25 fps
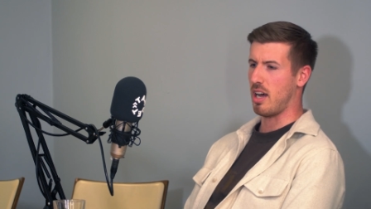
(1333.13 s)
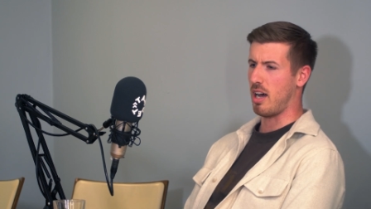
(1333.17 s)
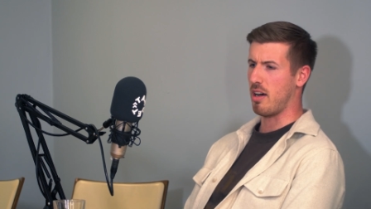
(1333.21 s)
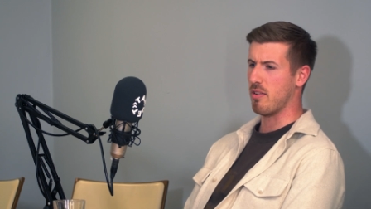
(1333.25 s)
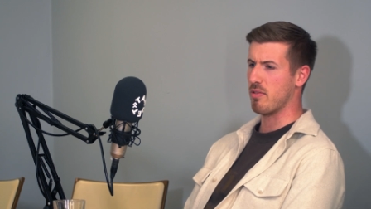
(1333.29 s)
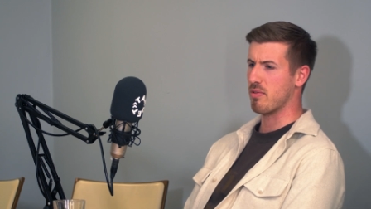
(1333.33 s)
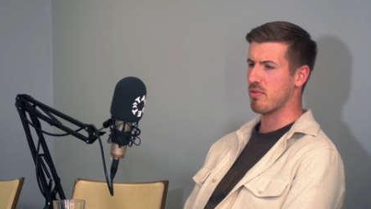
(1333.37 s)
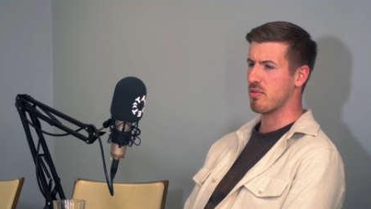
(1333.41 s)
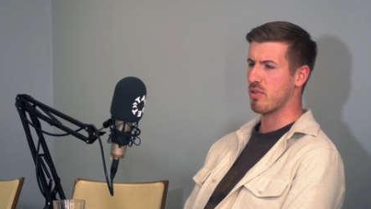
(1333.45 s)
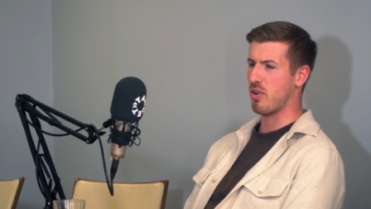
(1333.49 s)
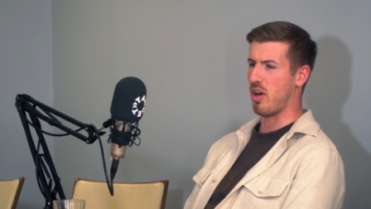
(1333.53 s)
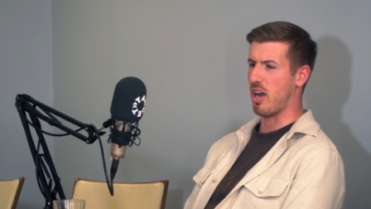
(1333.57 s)

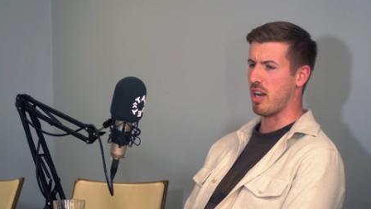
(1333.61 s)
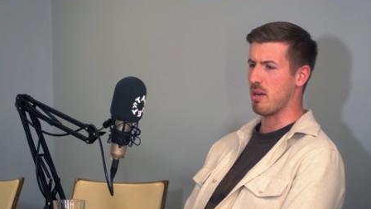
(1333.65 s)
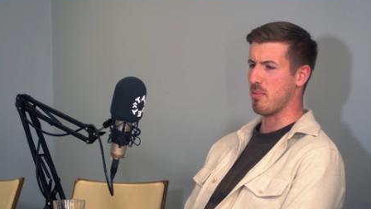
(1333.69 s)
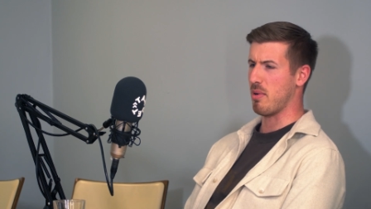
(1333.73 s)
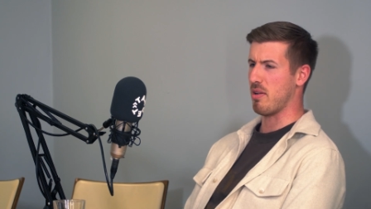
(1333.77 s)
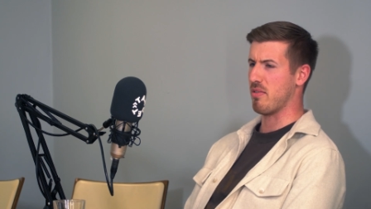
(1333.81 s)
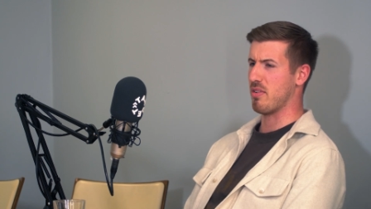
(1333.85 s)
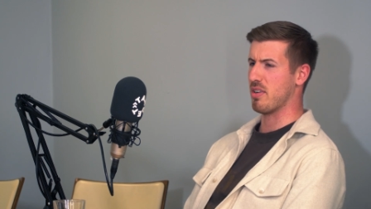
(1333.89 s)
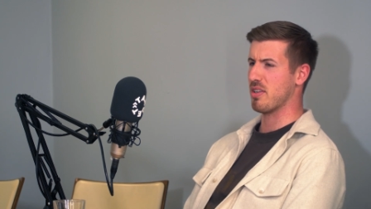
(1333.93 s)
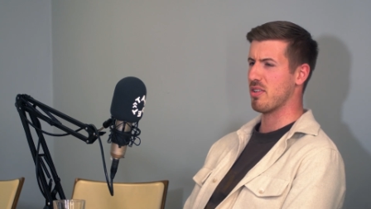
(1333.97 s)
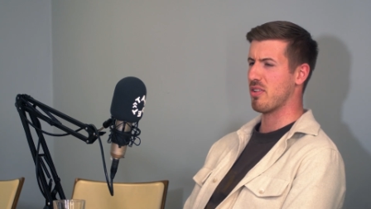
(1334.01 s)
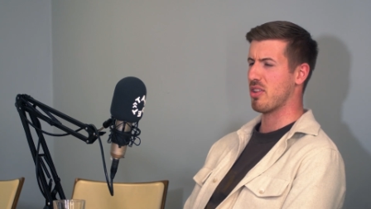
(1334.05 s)
I've created a
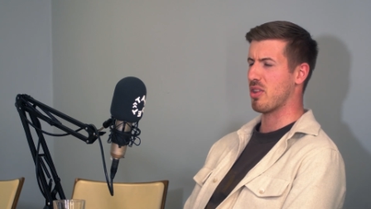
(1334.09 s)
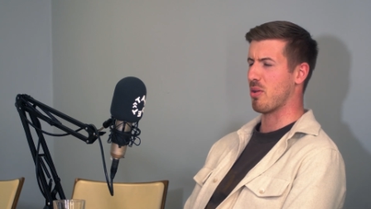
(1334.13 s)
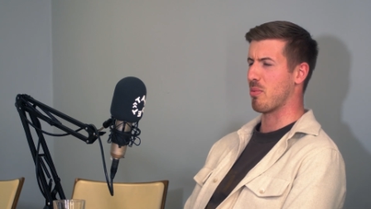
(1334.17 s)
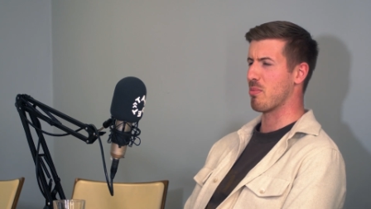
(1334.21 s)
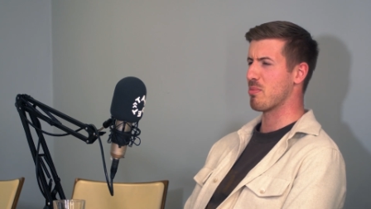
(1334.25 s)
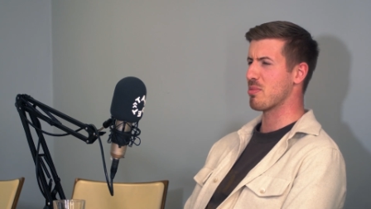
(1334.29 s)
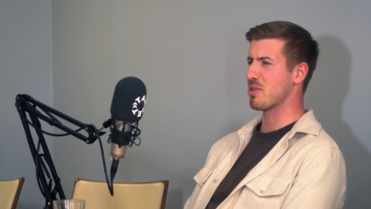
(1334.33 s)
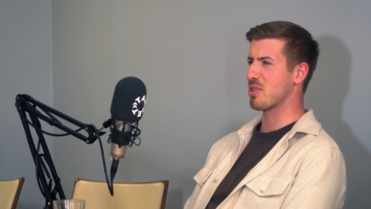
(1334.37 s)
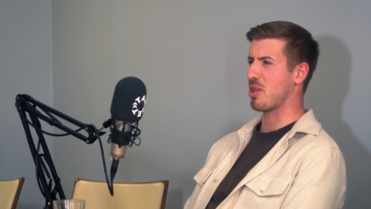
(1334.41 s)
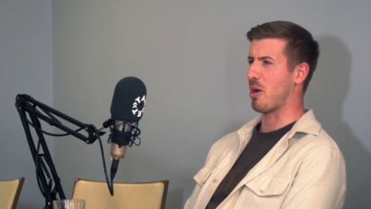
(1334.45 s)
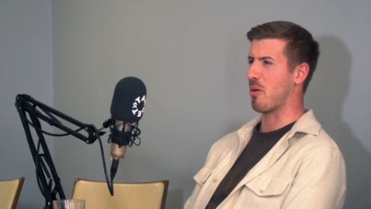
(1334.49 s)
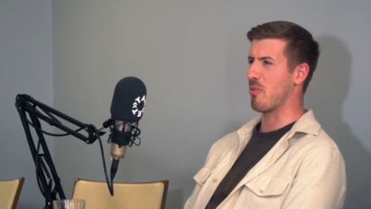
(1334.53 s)
bit of a
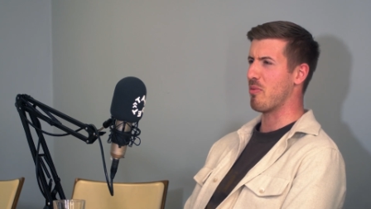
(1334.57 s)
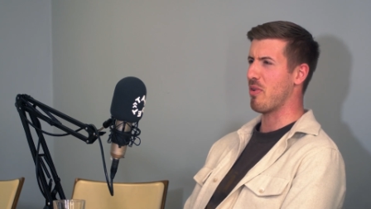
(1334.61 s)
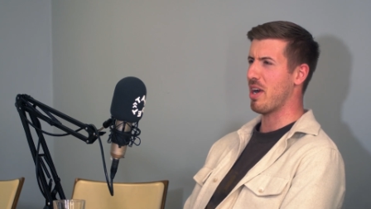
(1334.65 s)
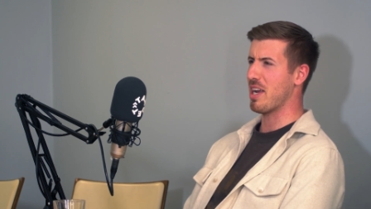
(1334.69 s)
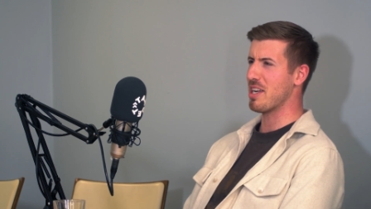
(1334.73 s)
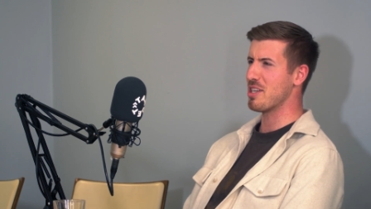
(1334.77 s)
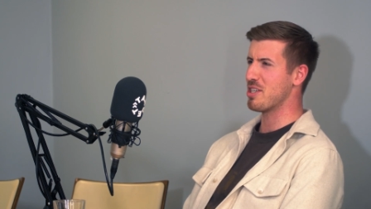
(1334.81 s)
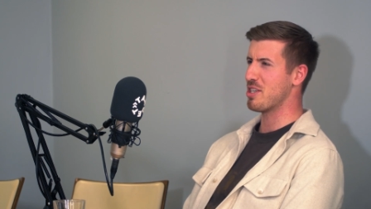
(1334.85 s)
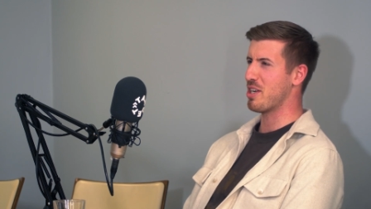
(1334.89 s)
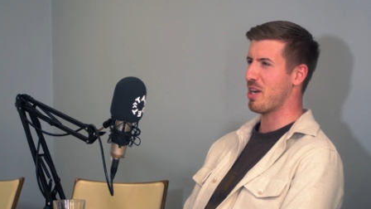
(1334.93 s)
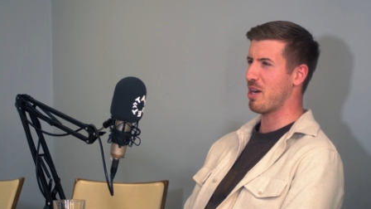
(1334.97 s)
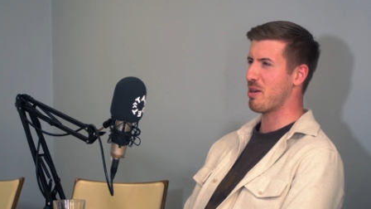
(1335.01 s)
thumb-stop
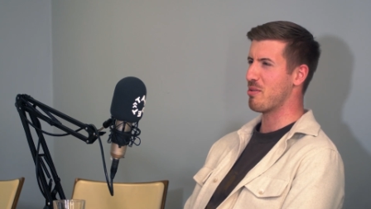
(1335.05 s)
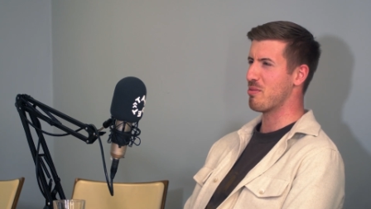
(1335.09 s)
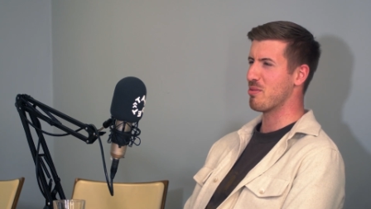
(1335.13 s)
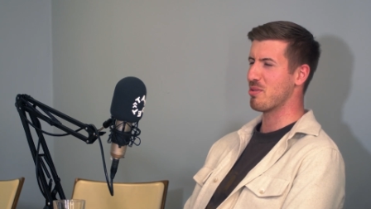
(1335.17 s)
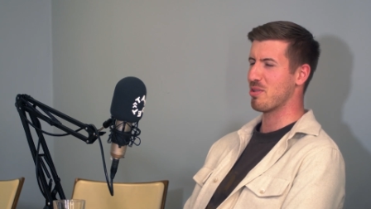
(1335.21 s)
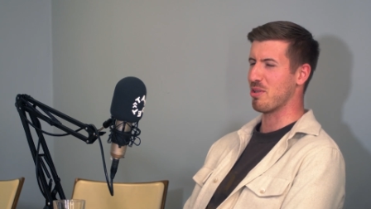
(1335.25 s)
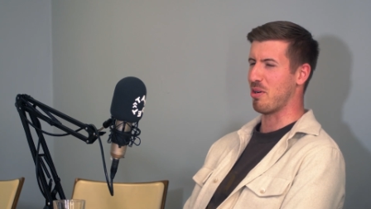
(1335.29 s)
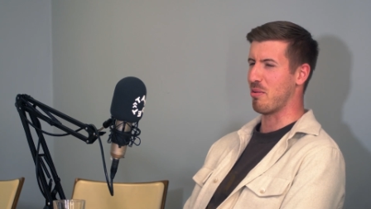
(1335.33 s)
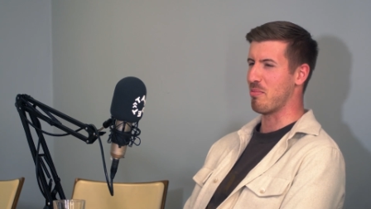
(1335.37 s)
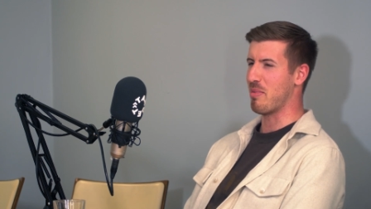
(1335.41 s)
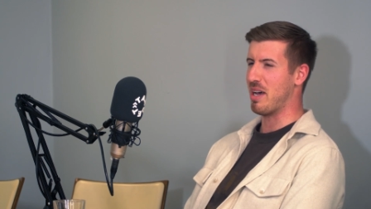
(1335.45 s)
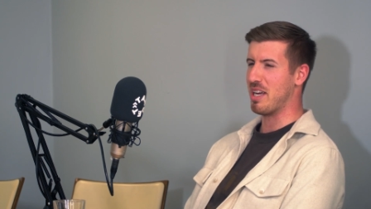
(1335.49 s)
ratio
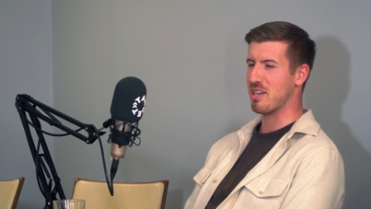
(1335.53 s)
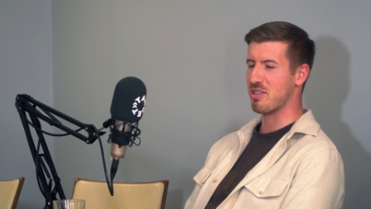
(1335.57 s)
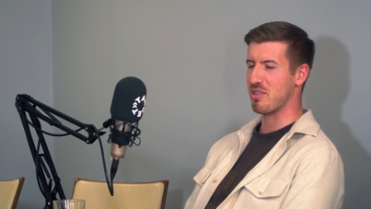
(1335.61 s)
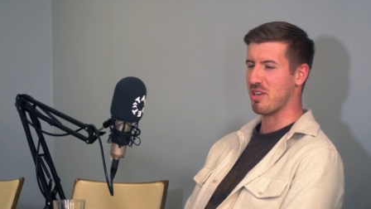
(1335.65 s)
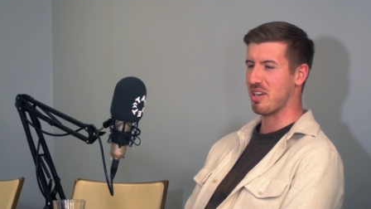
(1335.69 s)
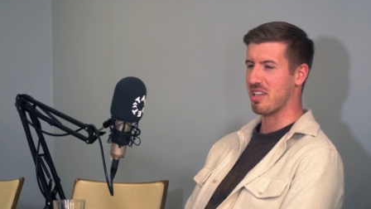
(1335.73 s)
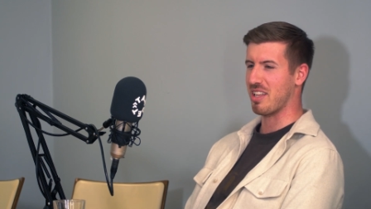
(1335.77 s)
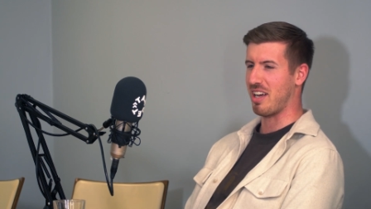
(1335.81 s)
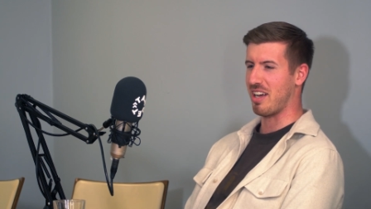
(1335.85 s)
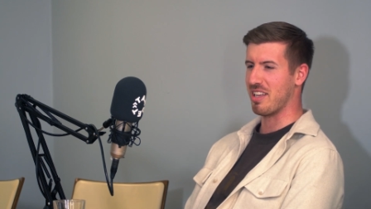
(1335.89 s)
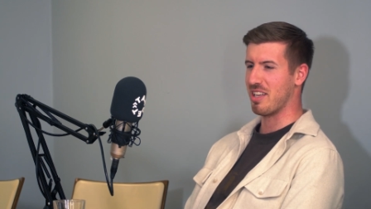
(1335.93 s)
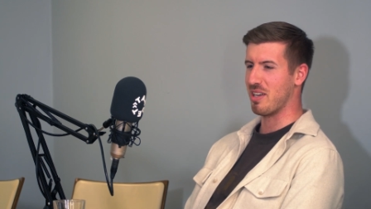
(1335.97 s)
sort of
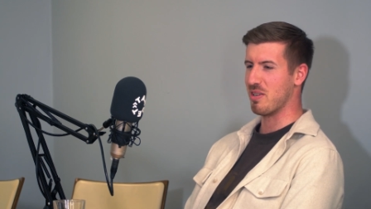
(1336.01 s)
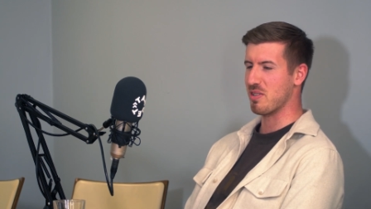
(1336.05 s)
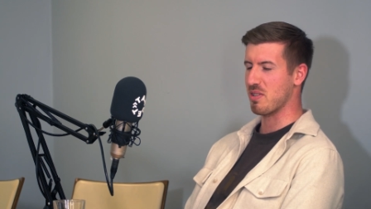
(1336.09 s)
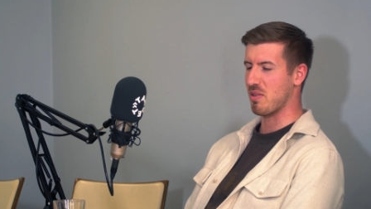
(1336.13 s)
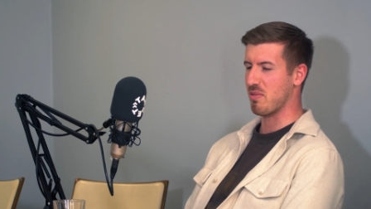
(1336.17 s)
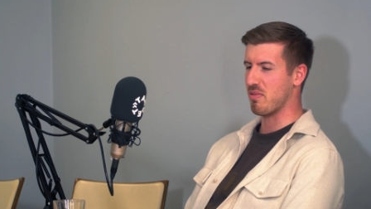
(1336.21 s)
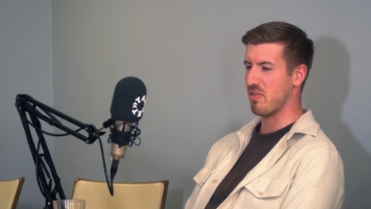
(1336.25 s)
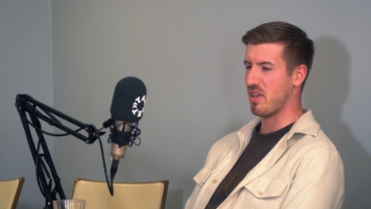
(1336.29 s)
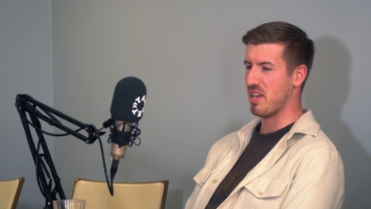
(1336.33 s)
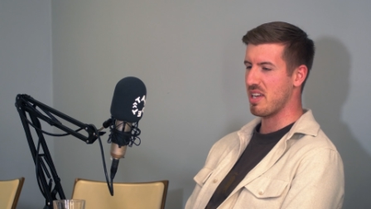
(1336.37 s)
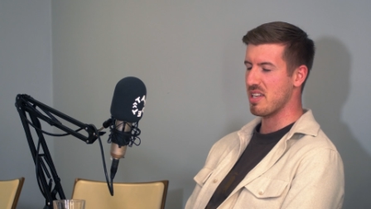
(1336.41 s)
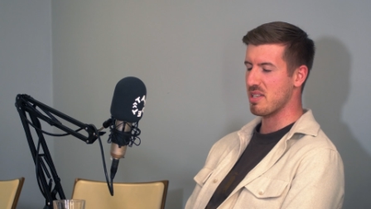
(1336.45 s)
metric that I use
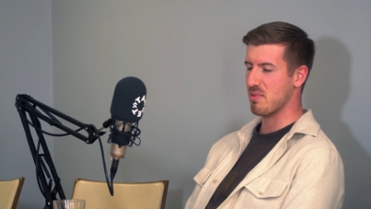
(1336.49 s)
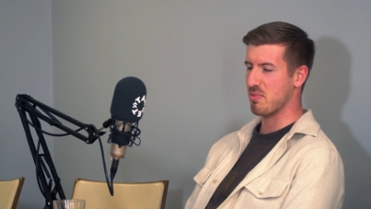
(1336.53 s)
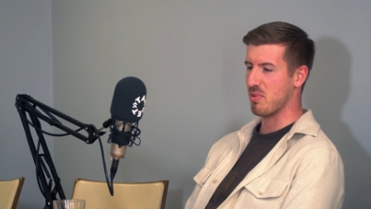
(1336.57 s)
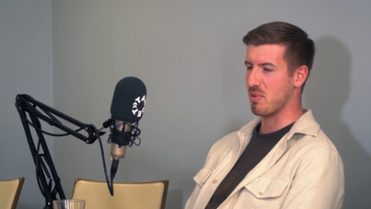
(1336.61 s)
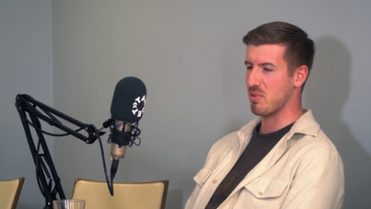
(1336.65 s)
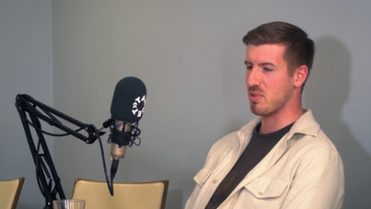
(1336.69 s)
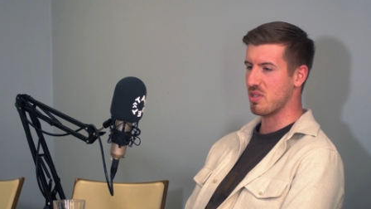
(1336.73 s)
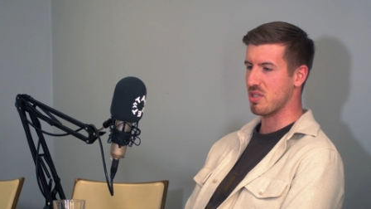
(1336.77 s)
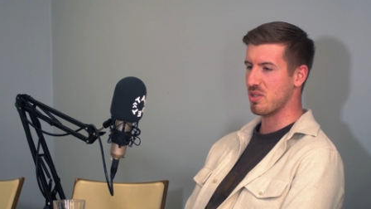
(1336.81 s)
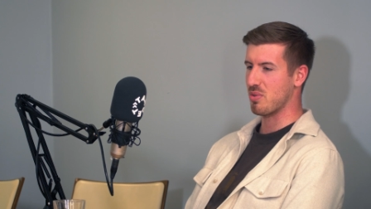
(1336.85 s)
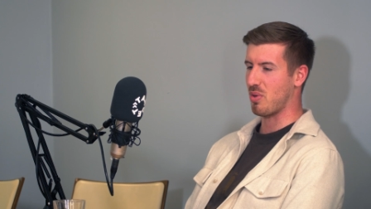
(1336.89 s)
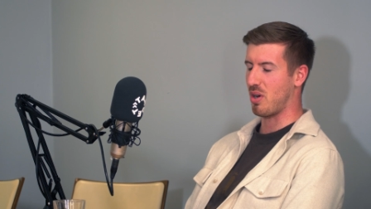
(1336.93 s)
on
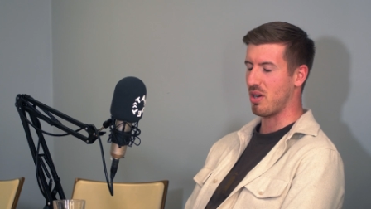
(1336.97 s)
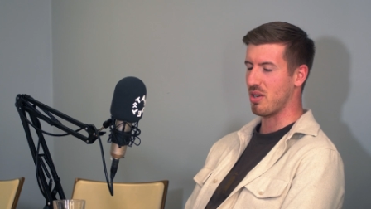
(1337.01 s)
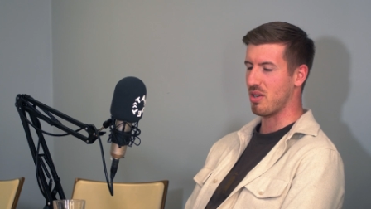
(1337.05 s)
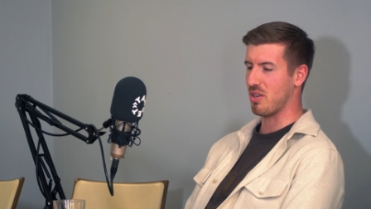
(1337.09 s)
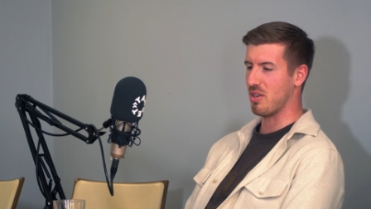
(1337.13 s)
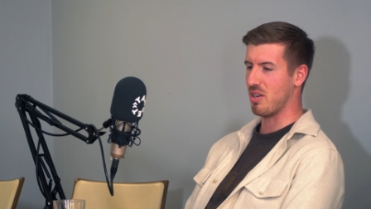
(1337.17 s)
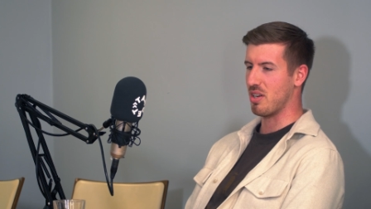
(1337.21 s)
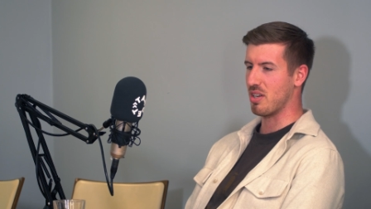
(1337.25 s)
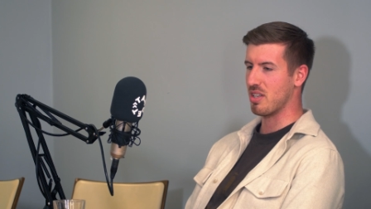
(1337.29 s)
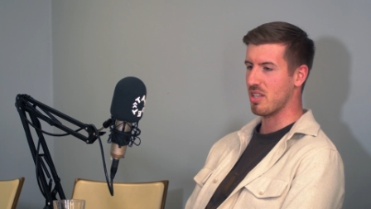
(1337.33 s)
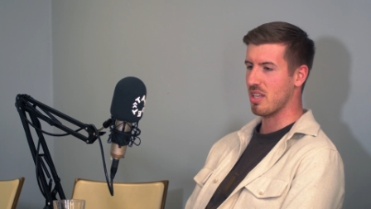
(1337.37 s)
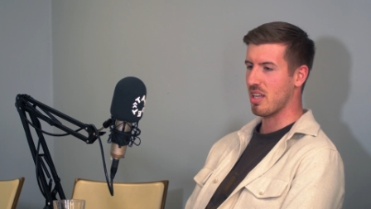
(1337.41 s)
Facebook, which is quite
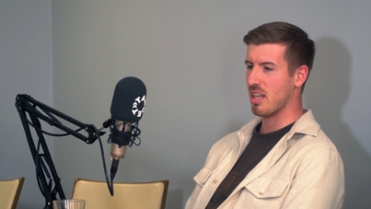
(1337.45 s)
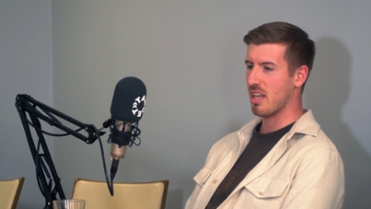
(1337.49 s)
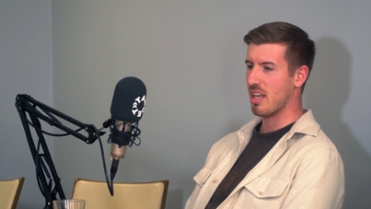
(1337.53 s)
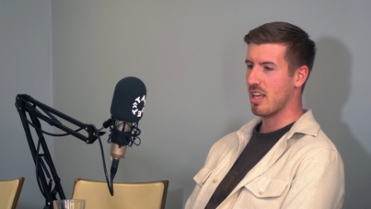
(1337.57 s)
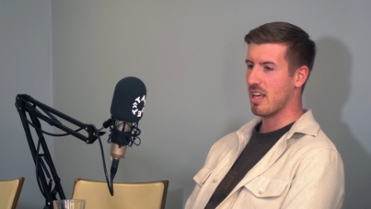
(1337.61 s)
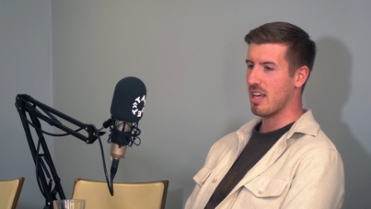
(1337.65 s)
good.